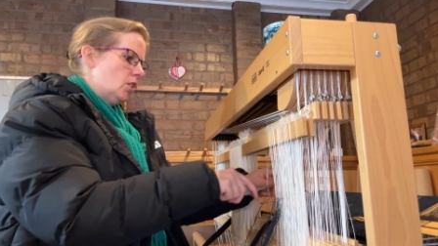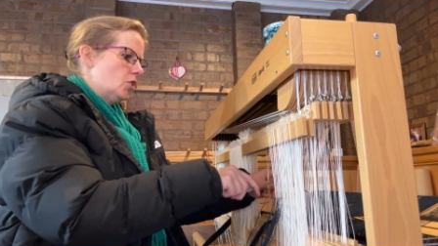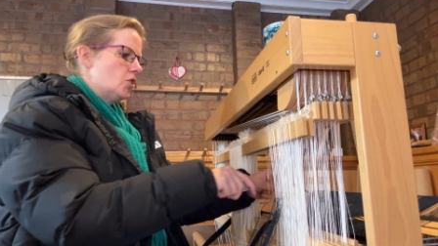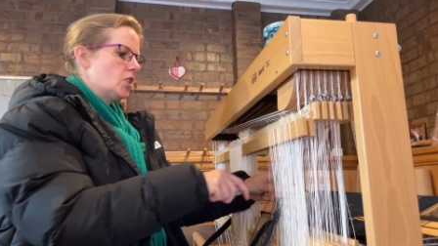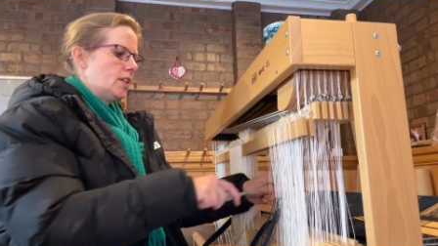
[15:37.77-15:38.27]

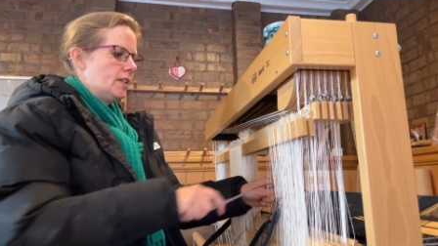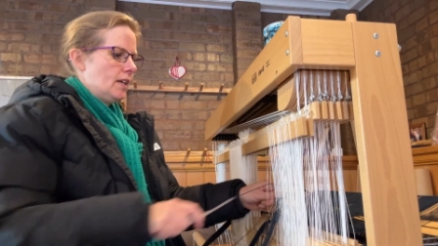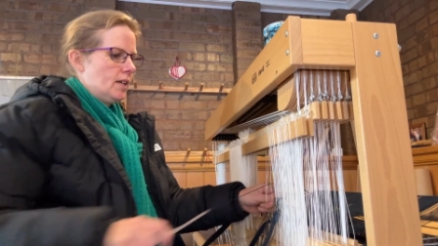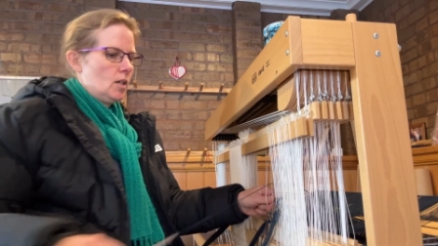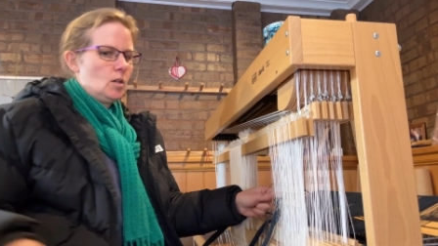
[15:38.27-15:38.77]
Usually
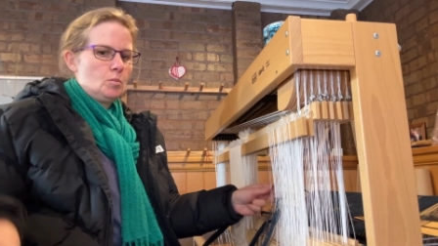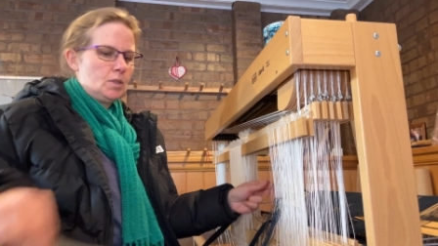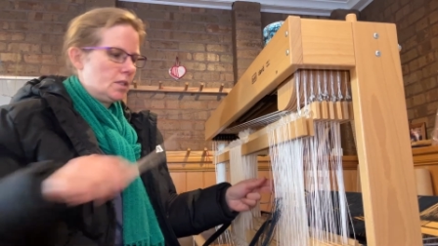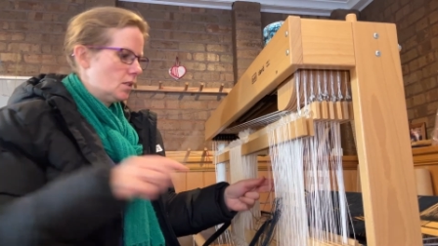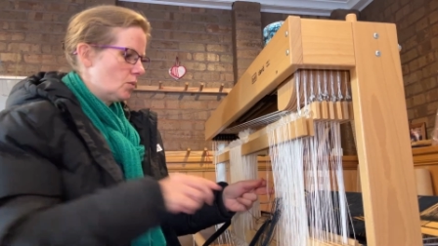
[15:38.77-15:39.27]
they are
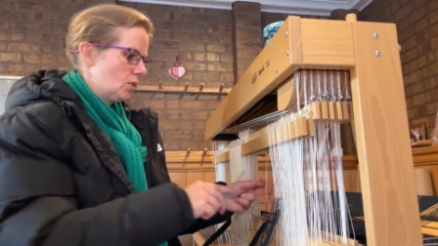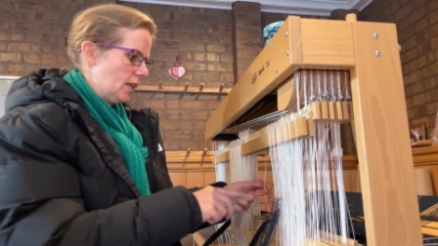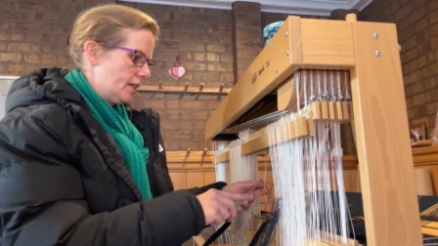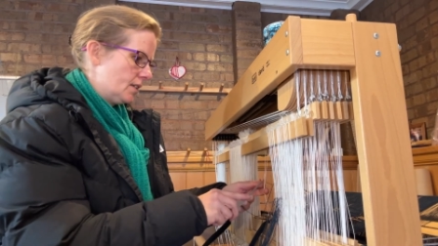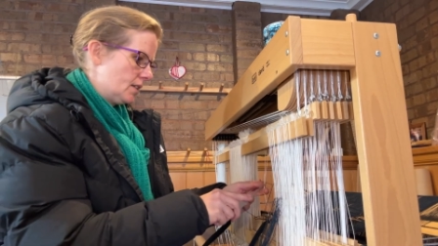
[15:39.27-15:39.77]
business
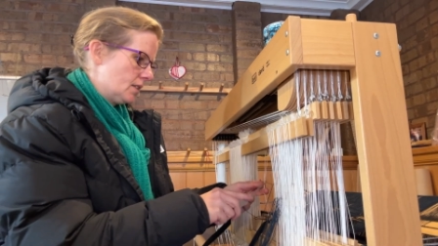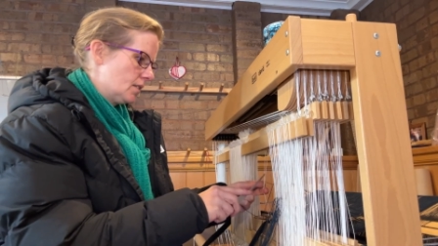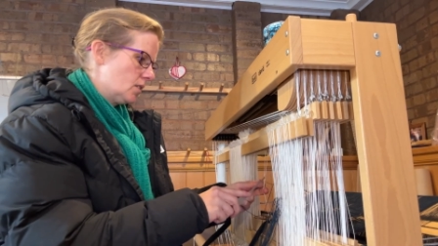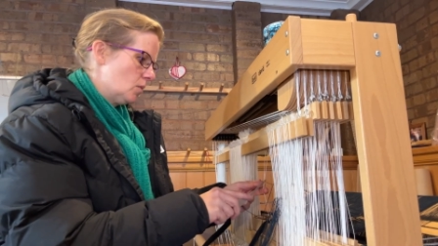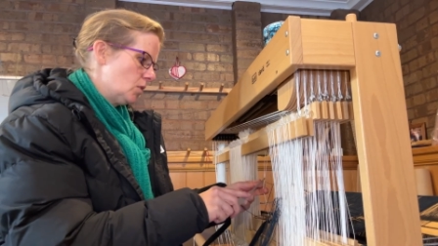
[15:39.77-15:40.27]
related,
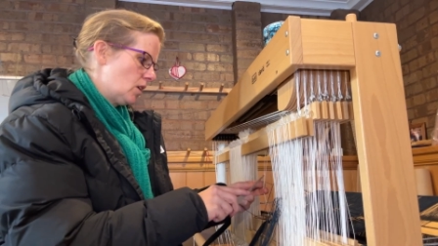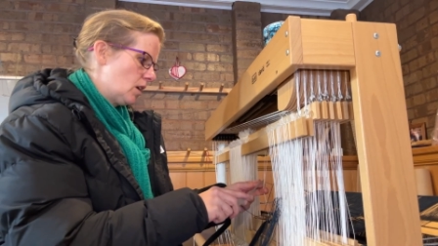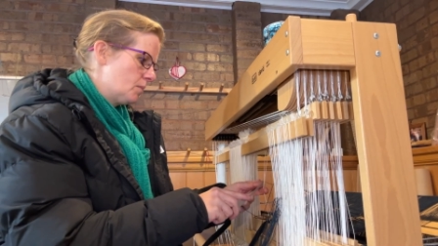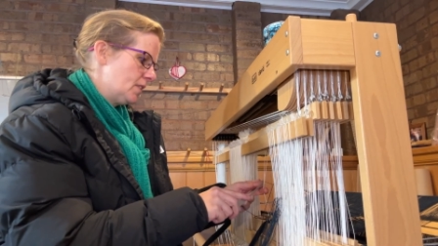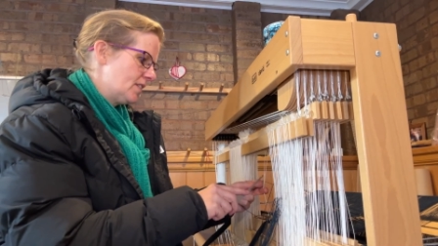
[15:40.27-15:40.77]
and
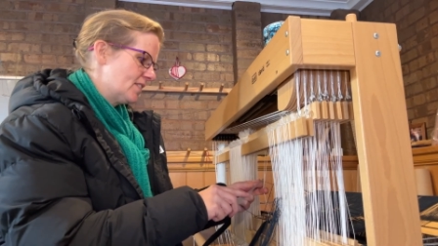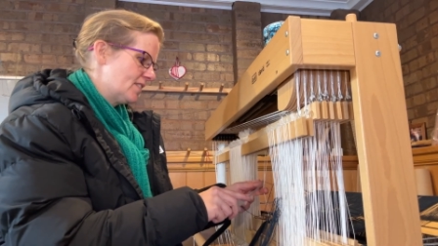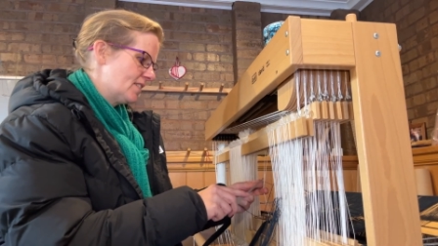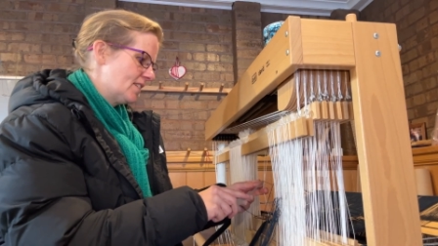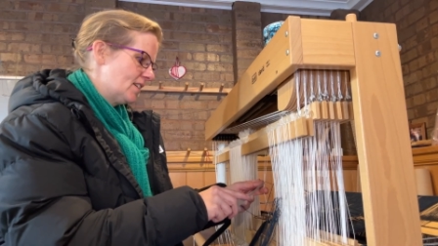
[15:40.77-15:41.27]
sometimes
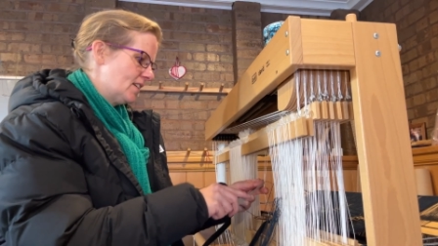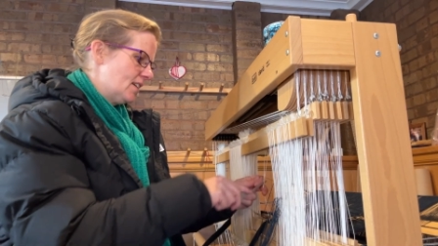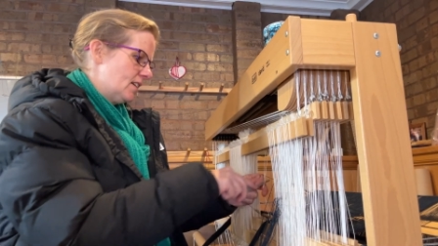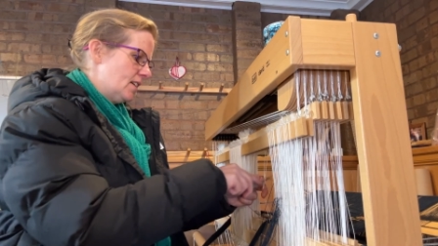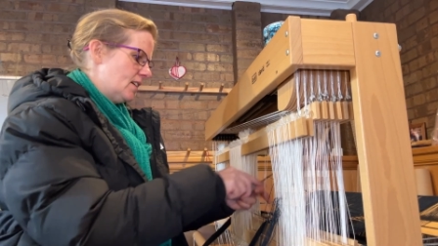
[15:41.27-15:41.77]

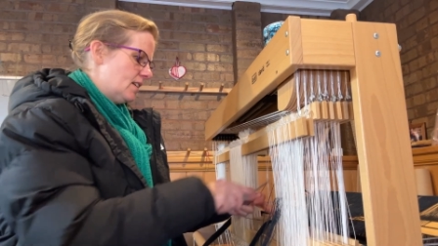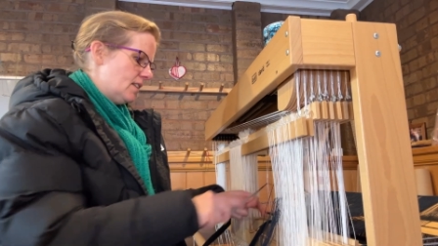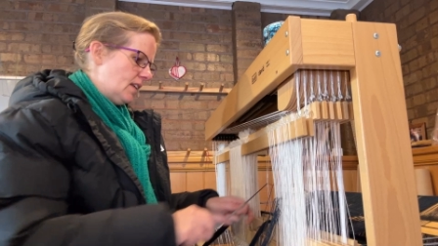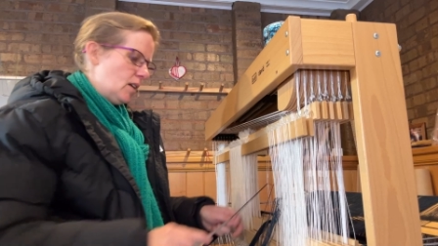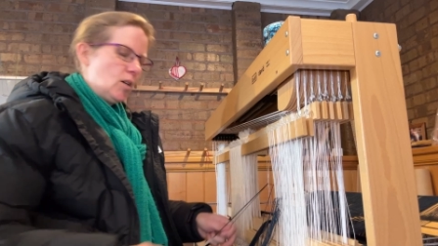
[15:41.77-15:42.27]

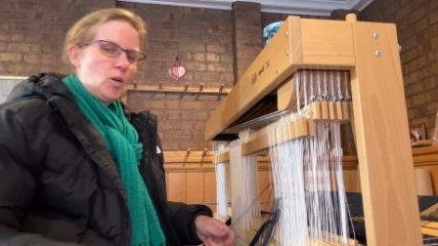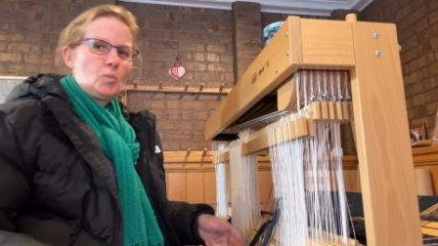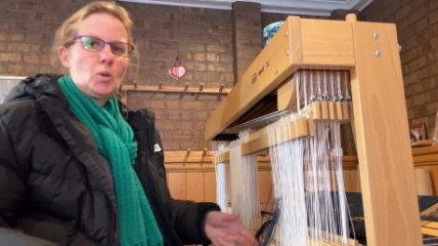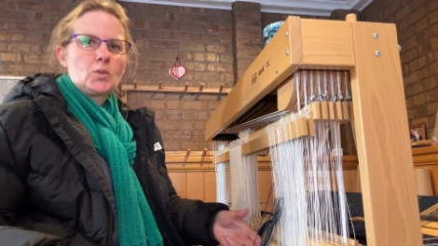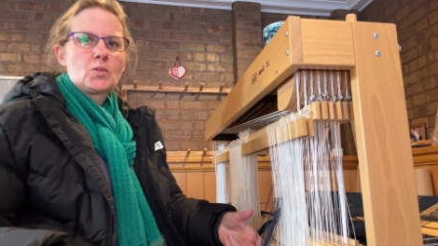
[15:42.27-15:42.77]
they are
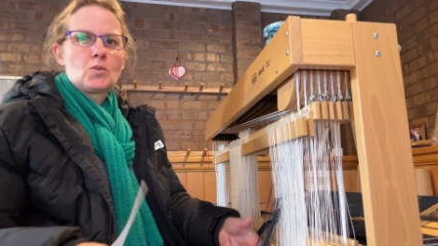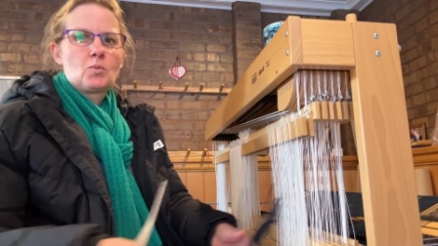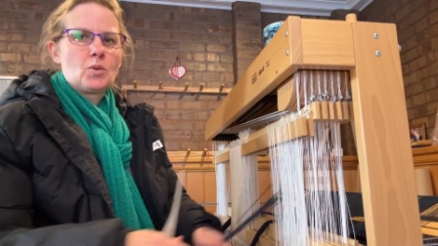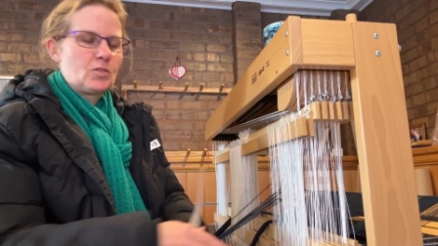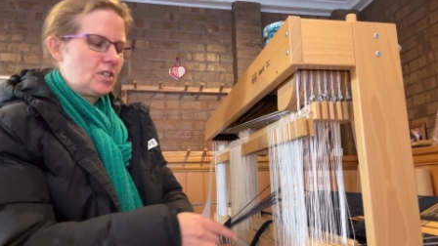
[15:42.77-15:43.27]
personal
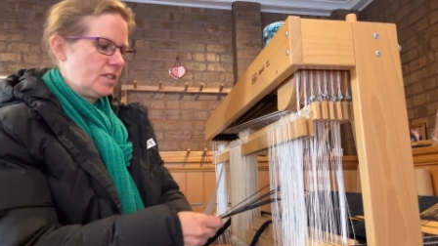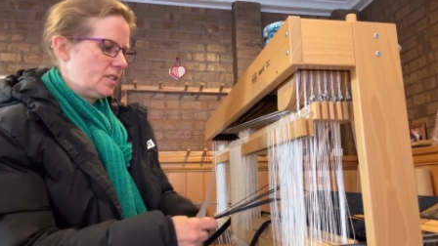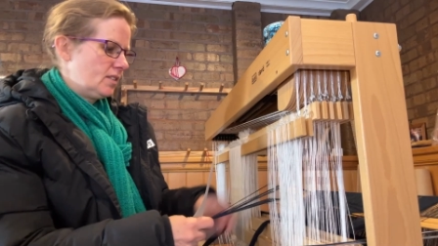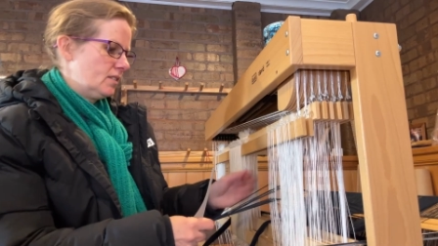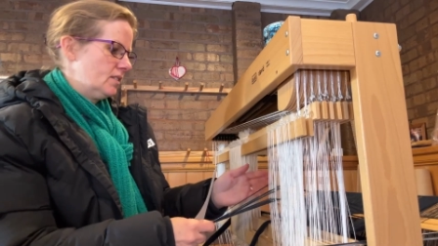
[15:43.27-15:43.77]

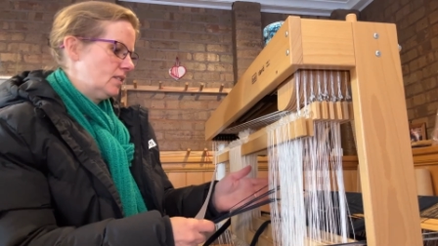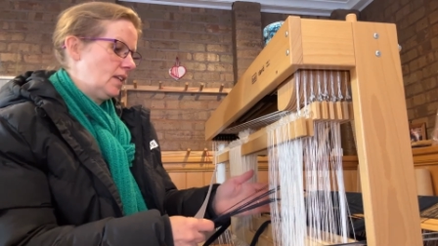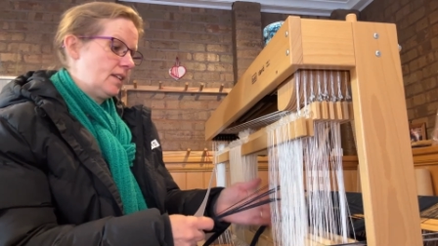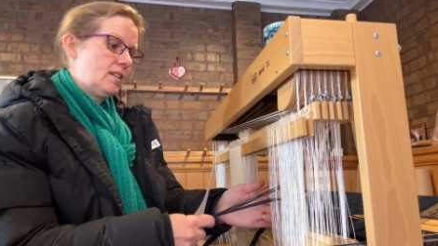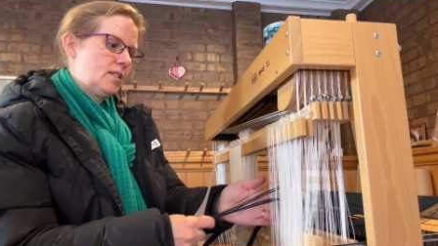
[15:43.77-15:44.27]
projects
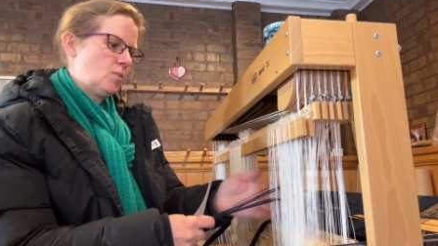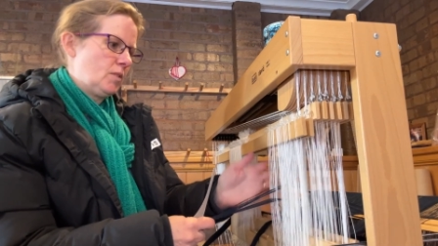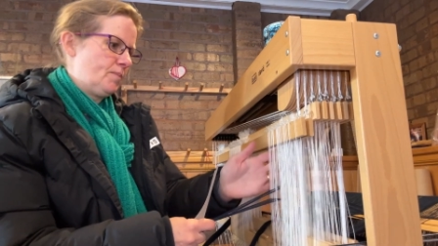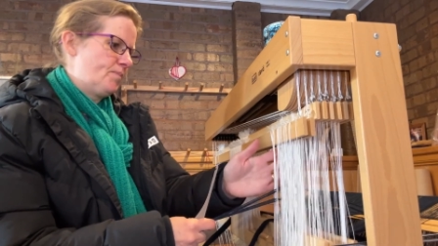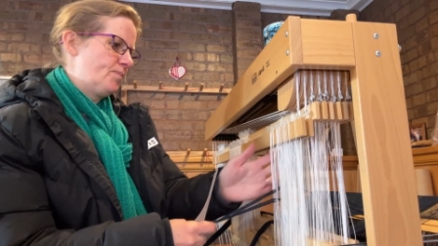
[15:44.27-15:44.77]
like this
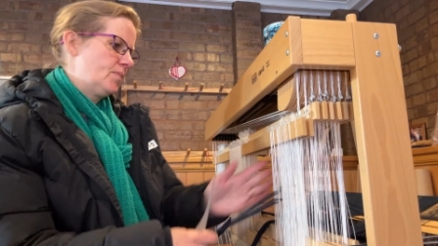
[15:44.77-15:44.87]
one.